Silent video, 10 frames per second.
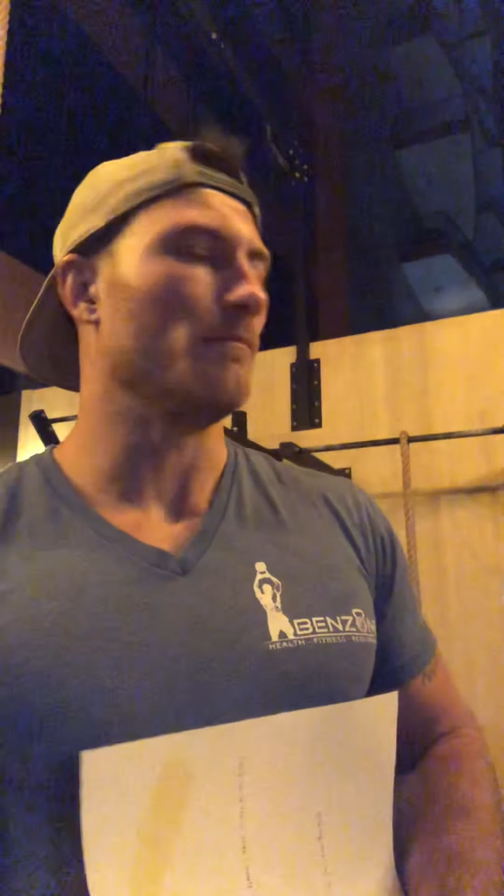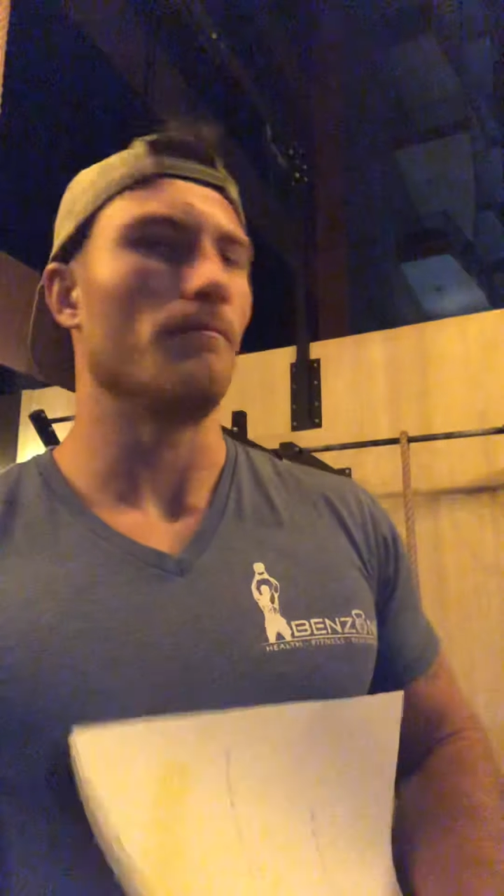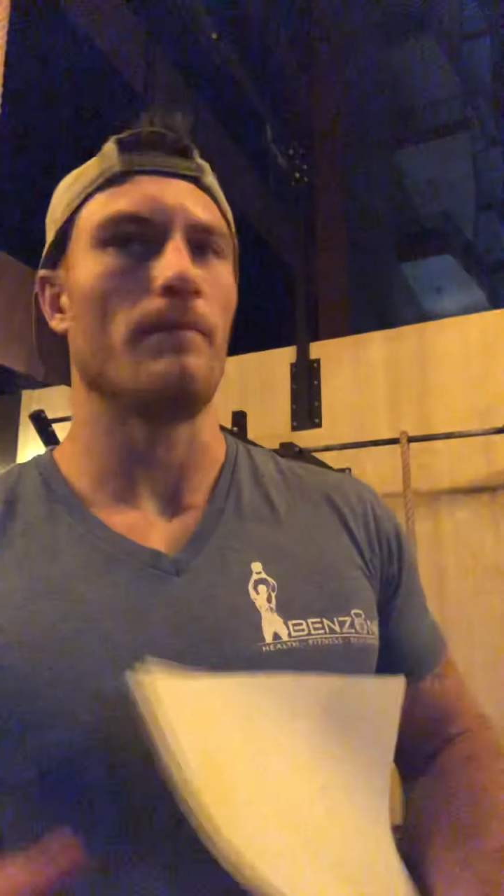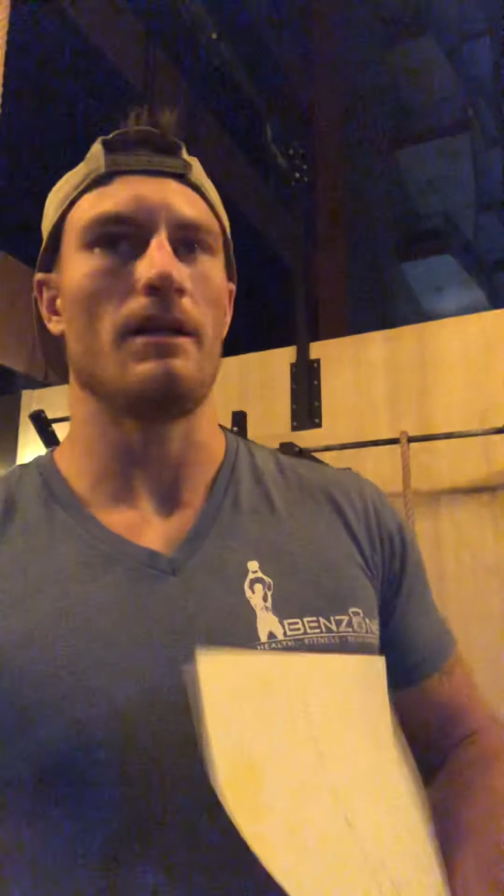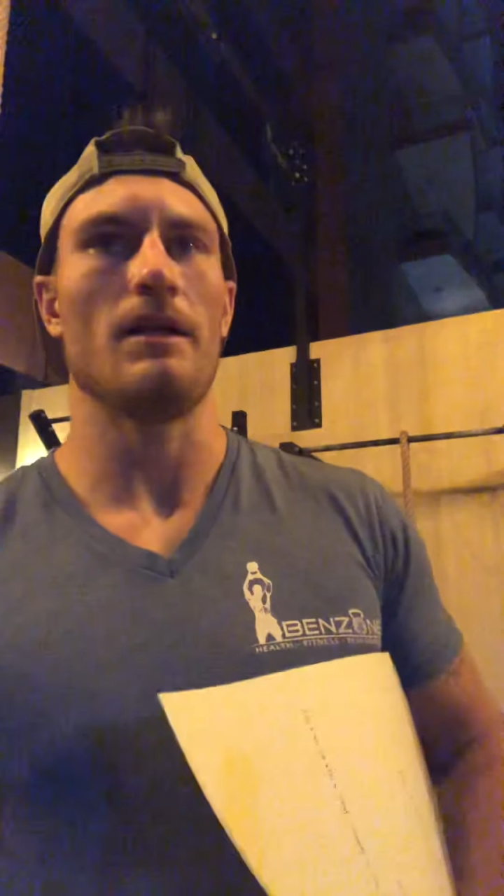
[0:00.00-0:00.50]

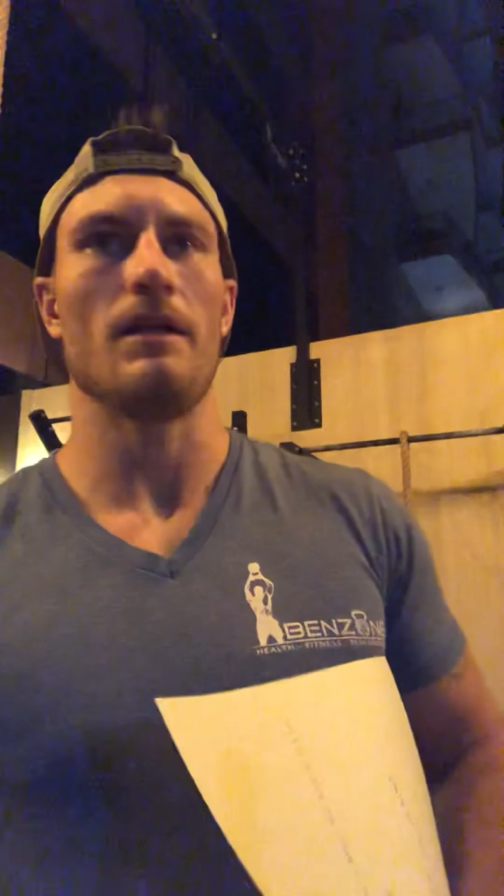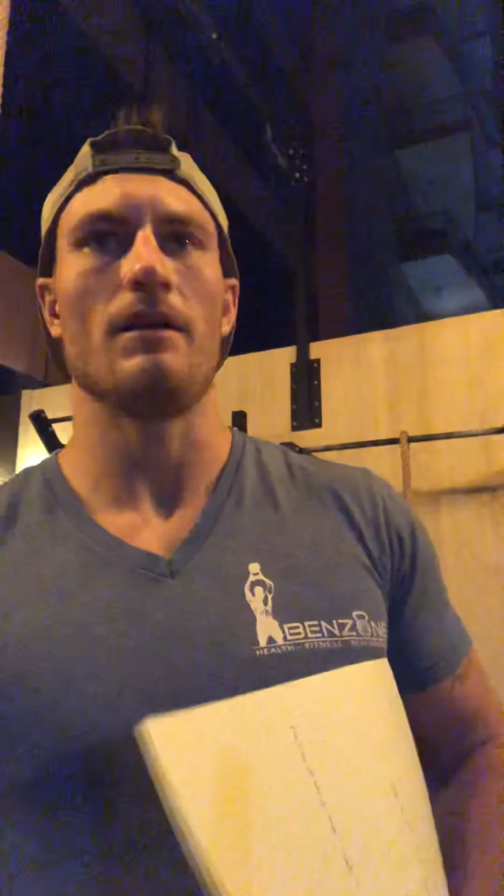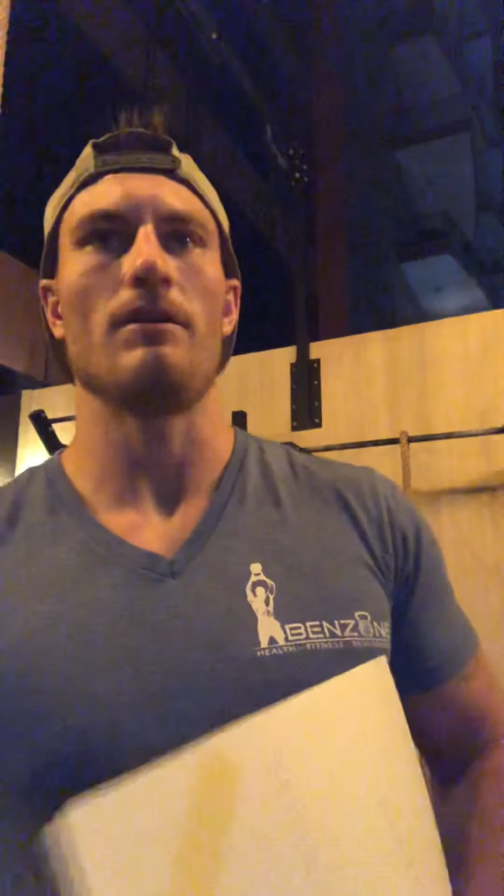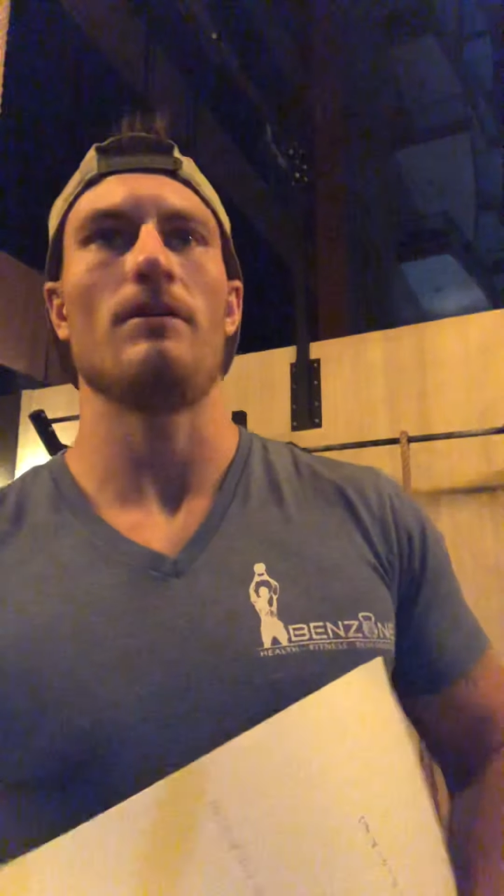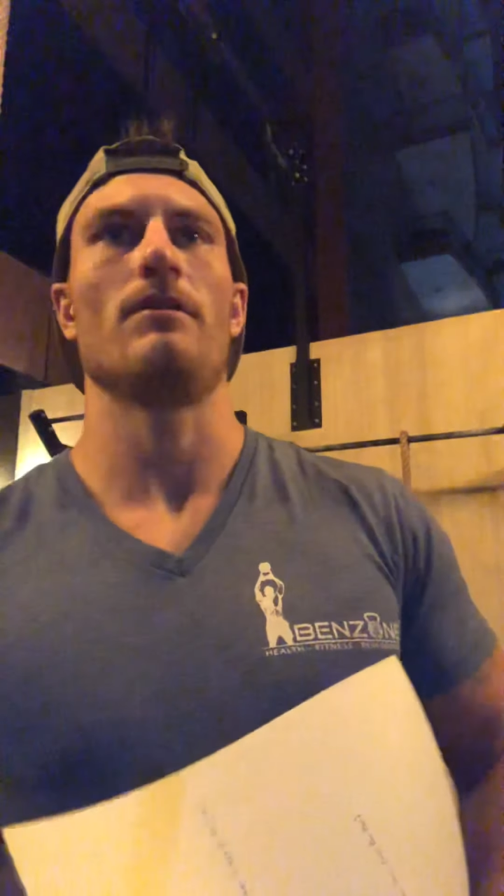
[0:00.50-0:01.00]
Meaning
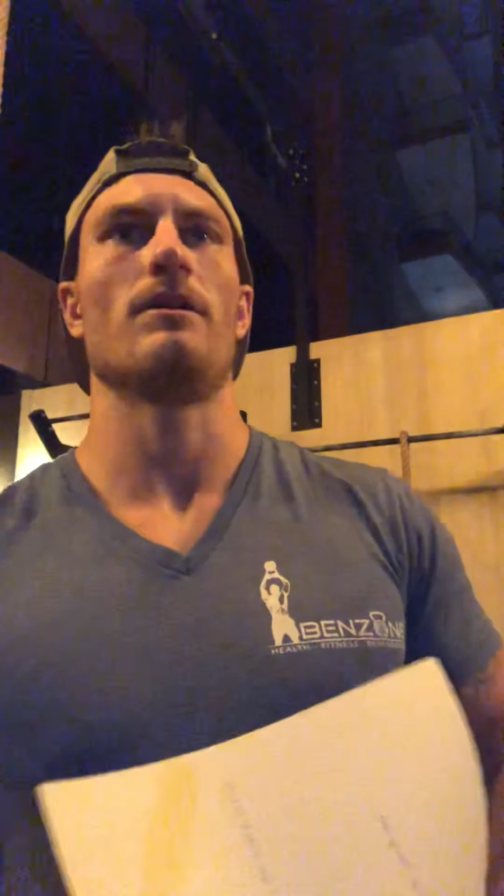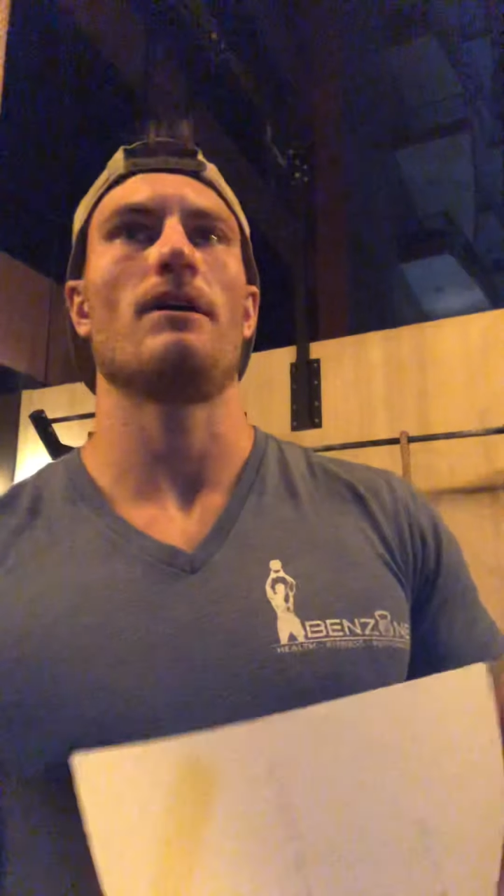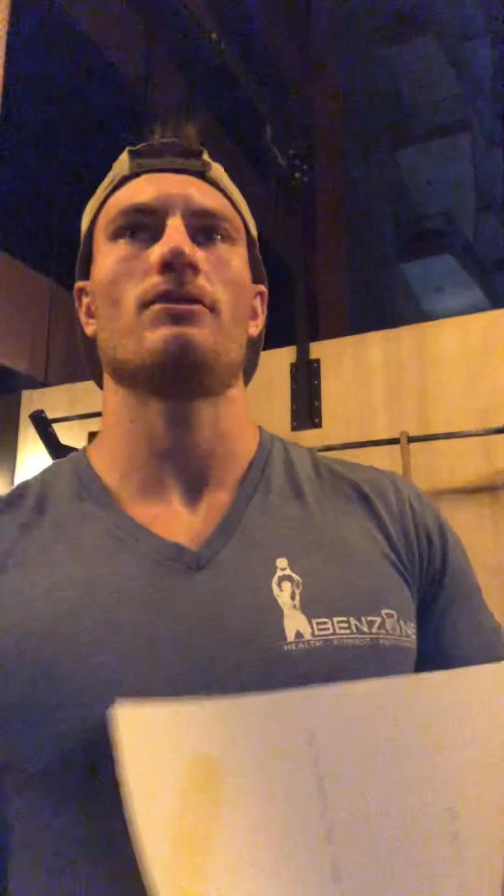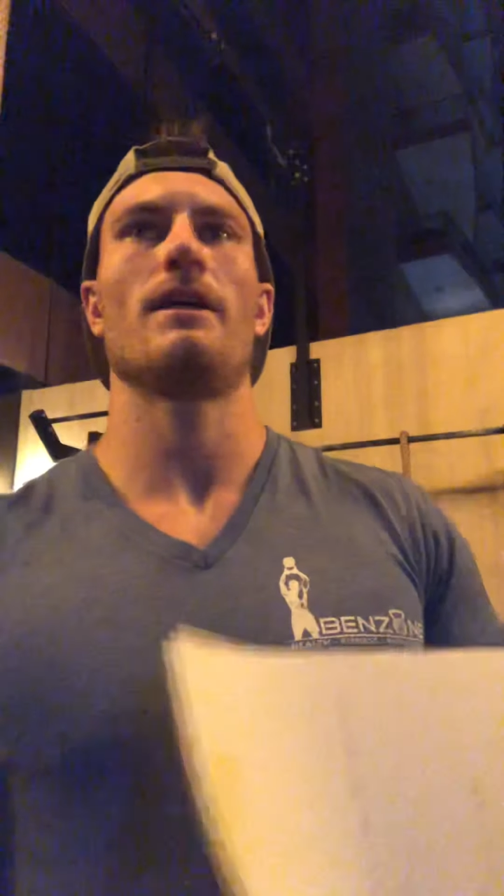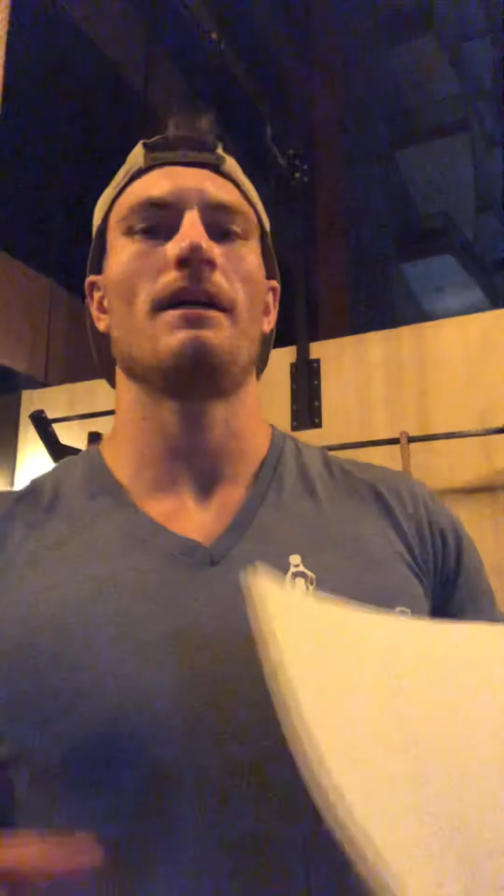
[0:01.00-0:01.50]
you're not trying